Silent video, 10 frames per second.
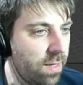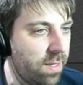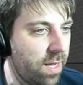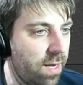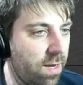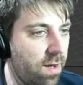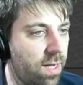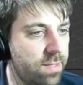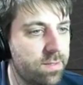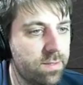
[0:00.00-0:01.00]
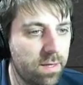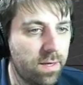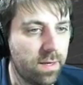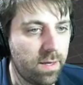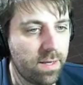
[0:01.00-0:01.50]
Yeah, nice.
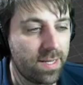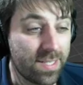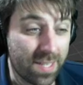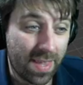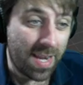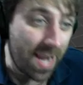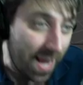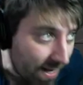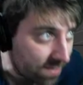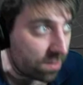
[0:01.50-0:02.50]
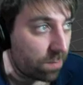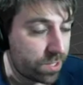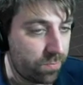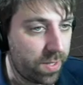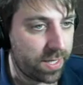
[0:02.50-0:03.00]
So the next
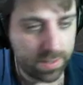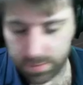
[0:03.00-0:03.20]
option we can